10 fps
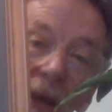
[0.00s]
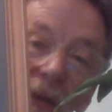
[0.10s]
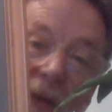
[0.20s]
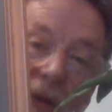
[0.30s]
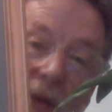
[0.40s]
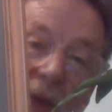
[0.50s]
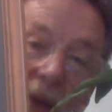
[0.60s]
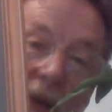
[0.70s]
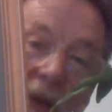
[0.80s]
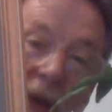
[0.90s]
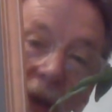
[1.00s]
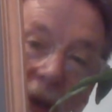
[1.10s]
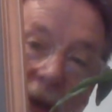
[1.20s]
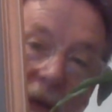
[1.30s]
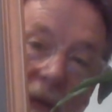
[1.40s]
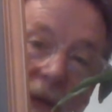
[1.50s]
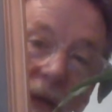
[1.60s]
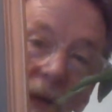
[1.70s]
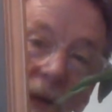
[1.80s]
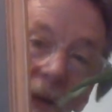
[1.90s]
this could be
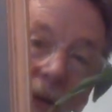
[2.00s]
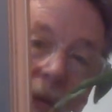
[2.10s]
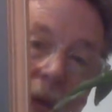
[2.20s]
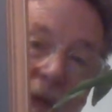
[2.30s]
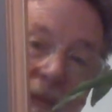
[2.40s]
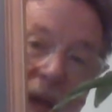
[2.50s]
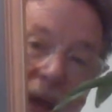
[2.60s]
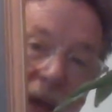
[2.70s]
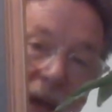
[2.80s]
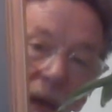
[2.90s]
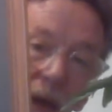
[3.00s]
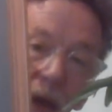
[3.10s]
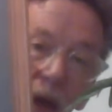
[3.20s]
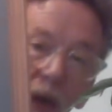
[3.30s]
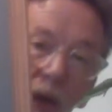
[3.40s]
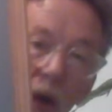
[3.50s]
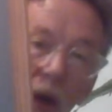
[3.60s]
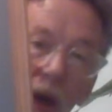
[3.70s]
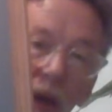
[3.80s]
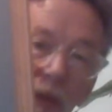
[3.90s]
one of many Long
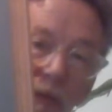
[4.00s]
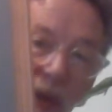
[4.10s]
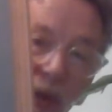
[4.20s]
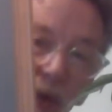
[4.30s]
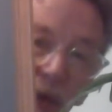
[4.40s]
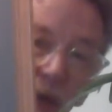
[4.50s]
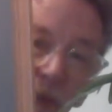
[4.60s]
Island beaches.